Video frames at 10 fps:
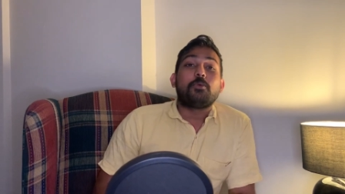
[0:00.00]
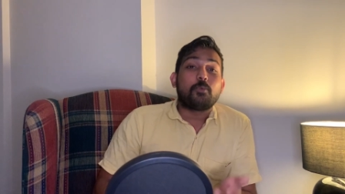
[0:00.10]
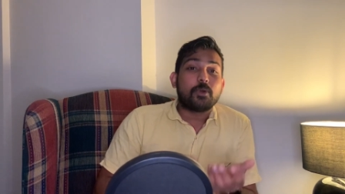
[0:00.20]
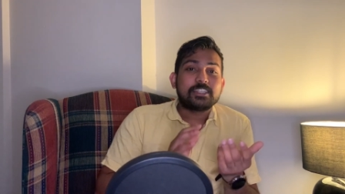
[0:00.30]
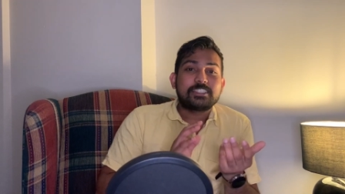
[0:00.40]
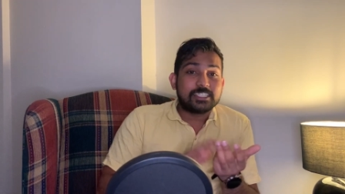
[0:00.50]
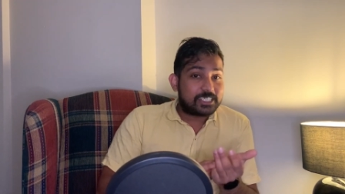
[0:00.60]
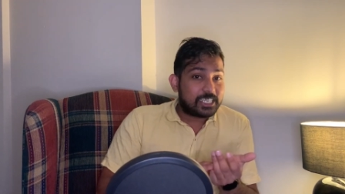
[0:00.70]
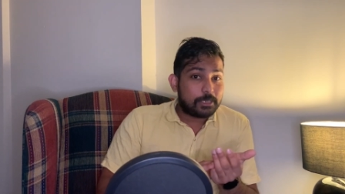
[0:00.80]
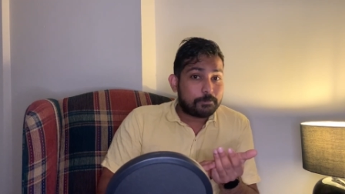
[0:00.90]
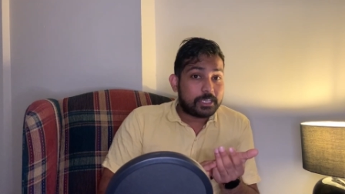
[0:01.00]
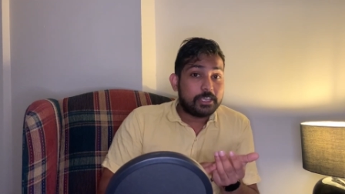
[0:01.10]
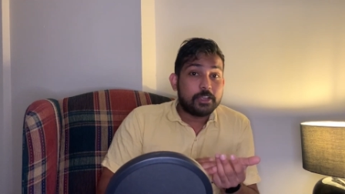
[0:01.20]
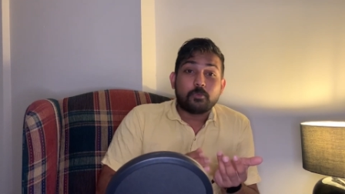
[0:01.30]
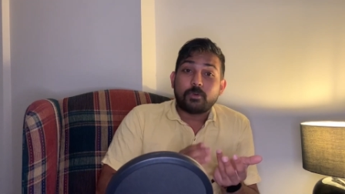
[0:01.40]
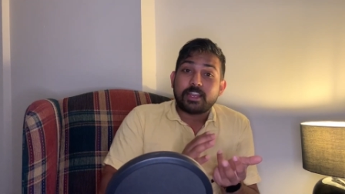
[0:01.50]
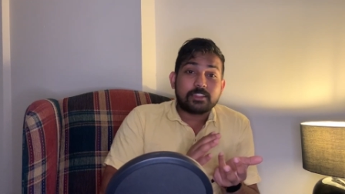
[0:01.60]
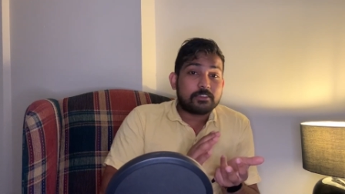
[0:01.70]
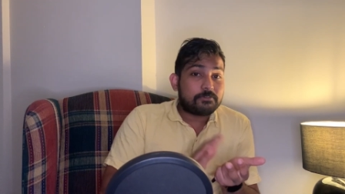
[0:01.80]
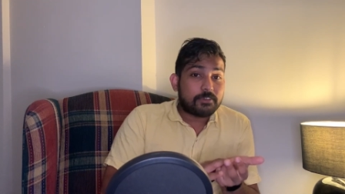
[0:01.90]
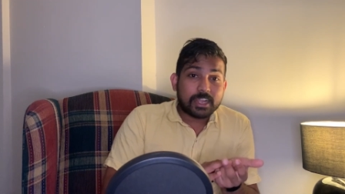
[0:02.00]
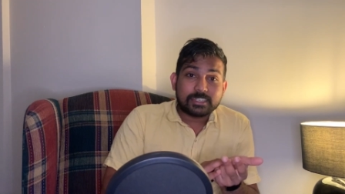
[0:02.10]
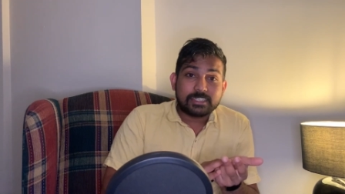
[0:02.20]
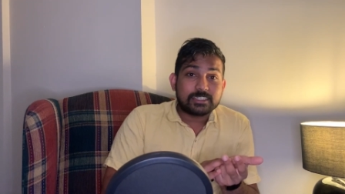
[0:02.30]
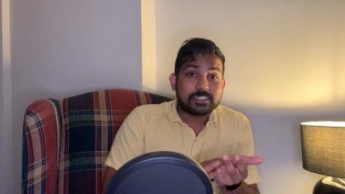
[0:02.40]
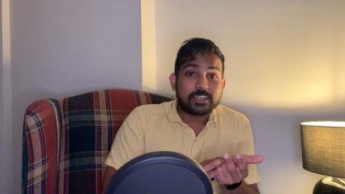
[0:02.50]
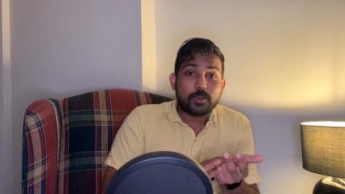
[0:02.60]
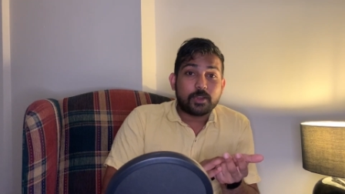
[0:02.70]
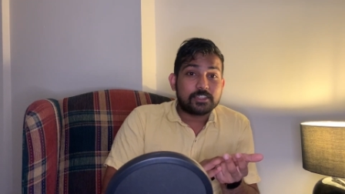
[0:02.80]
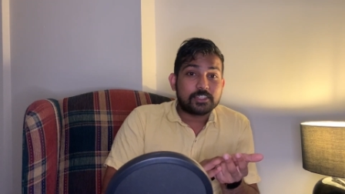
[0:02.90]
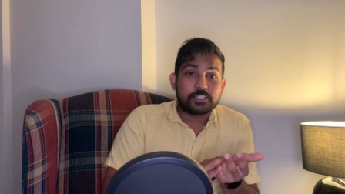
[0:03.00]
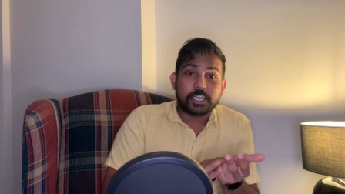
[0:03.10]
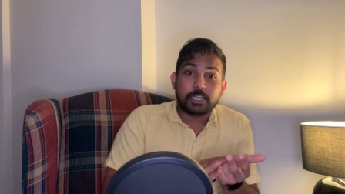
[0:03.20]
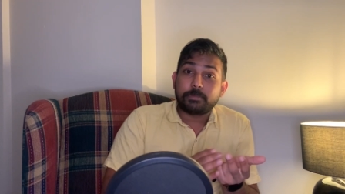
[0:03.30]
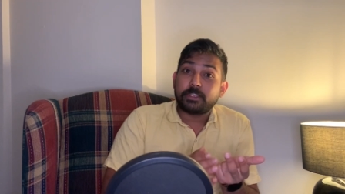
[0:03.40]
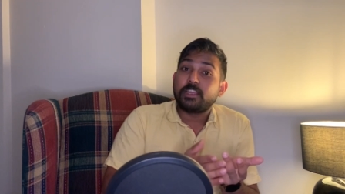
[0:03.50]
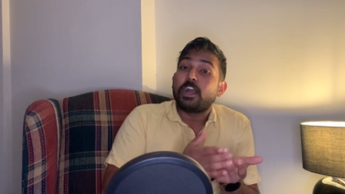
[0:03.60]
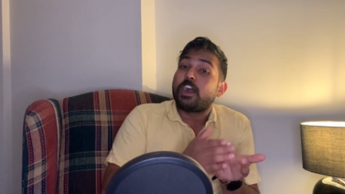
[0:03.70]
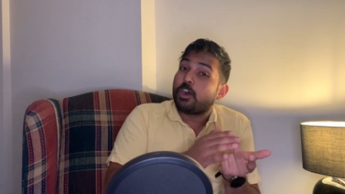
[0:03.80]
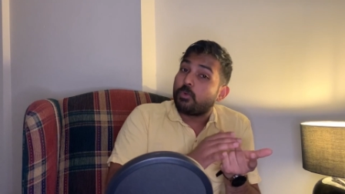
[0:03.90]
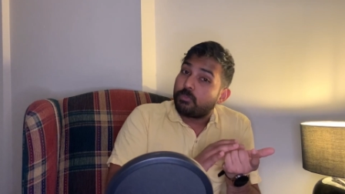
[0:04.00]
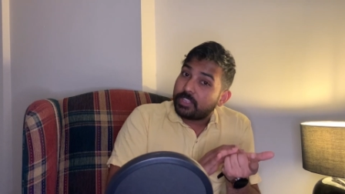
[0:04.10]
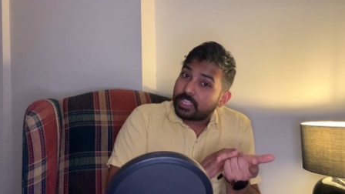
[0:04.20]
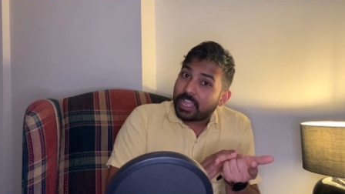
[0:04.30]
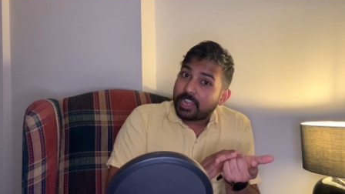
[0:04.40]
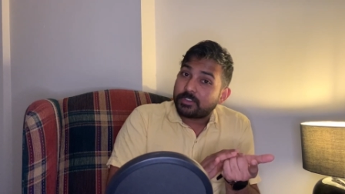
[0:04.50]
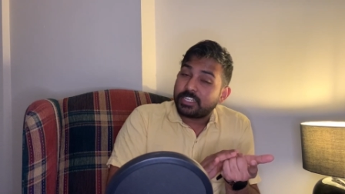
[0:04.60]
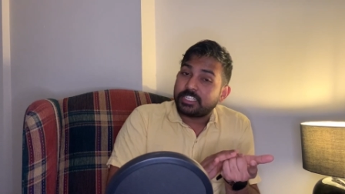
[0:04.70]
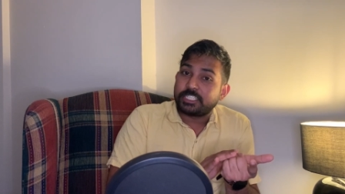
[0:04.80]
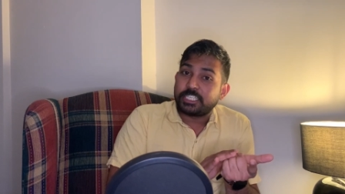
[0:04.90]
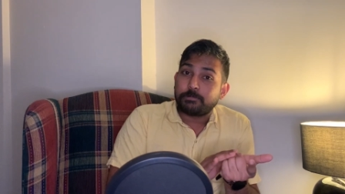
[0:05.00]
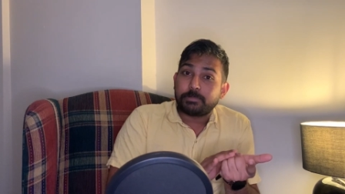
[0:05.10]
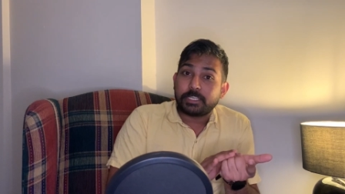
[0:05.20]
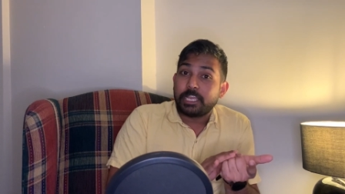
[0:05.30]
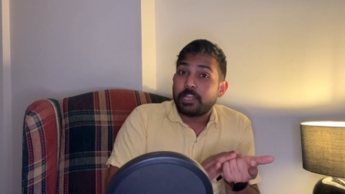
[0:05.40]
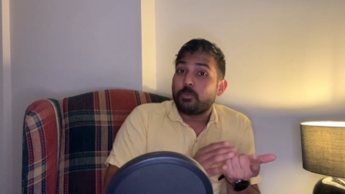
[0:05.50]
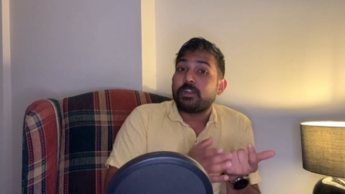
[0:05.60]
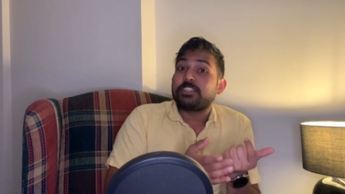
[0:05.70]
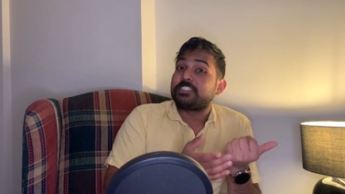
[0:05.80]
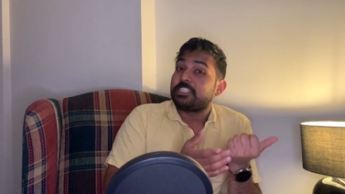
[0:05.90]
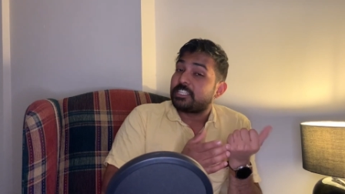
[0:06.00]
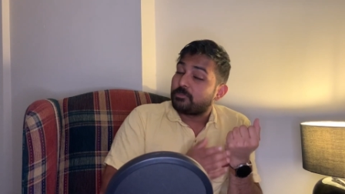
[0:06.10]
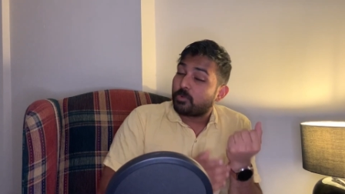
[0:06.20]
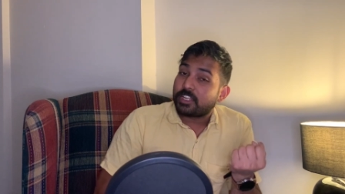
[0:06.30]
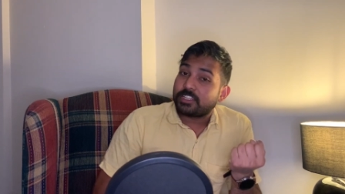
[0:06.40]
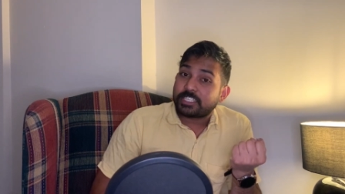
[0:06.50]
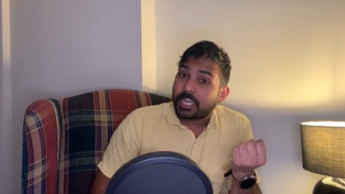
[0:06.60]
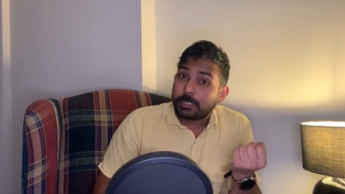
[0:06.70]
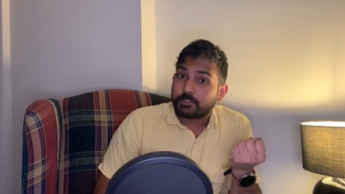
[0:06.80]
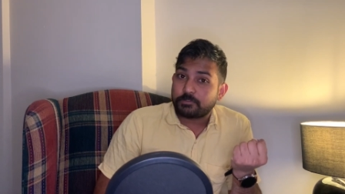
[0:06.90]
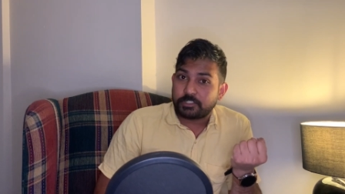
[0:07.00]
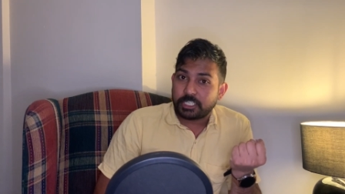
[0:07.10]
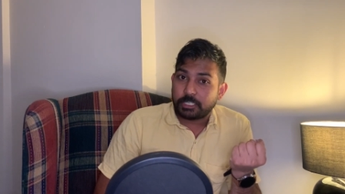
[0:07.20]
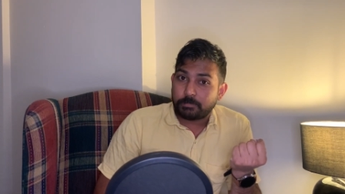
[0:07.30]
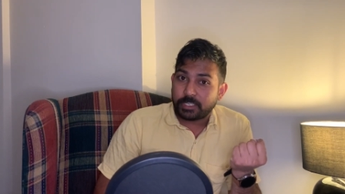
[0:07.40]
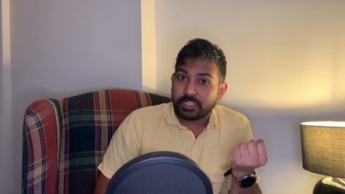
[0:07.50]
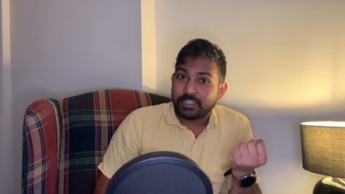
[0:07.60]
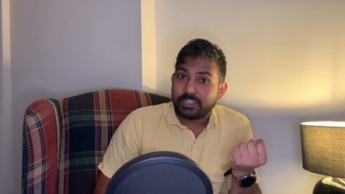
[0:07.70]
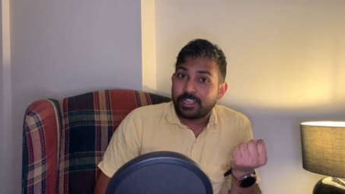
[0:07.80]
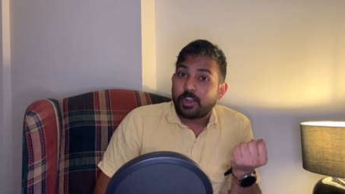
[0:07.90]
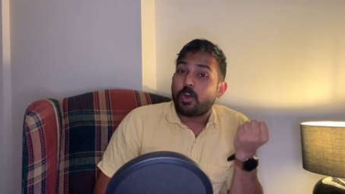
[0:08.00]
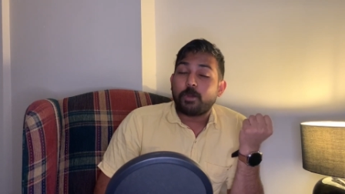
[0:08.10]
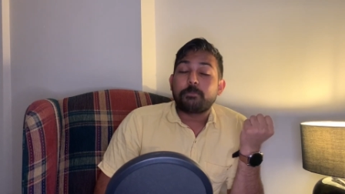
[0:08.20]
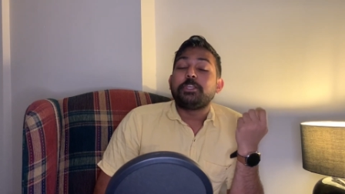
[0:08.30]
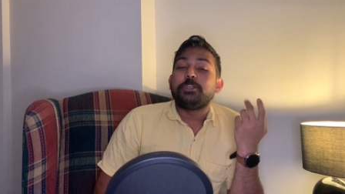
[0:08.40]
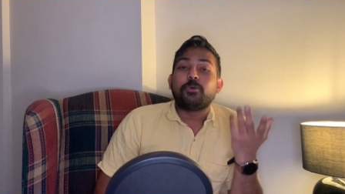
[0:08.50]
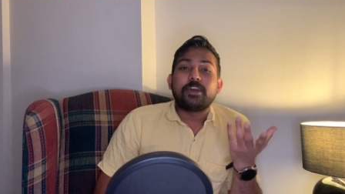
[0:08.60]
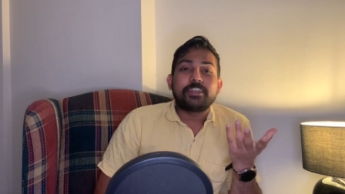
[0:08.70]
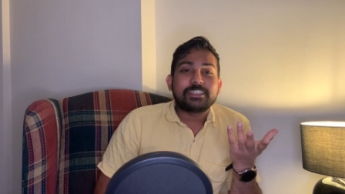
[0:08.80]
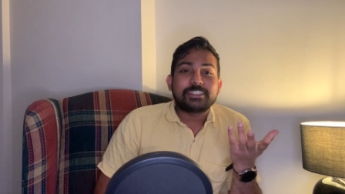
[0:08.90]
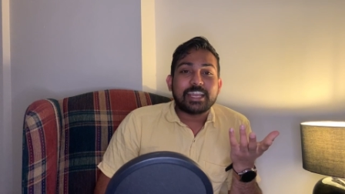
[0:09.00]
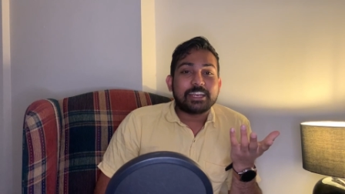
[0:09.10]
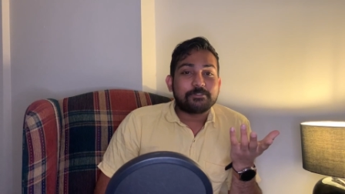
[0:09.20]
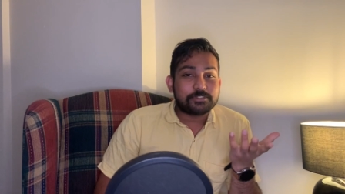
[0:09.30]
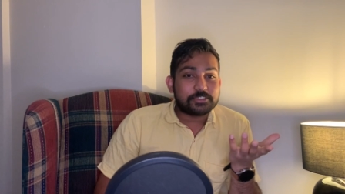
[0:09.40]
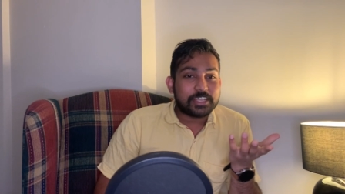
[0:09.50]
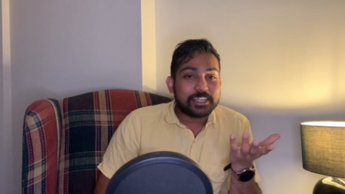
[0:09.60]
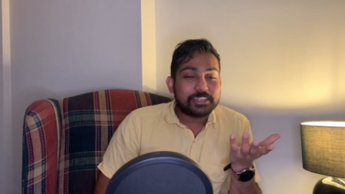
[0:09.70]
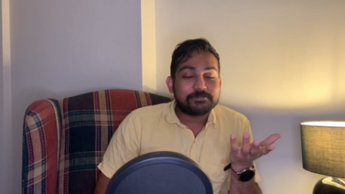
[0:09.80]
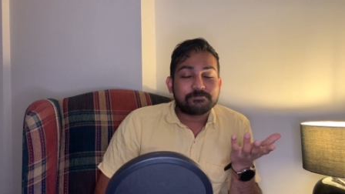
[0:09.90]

what is the GDP, what are the factors included in this GDP, how we calculate GDP, what are the types of GDP. Hope you understand everything,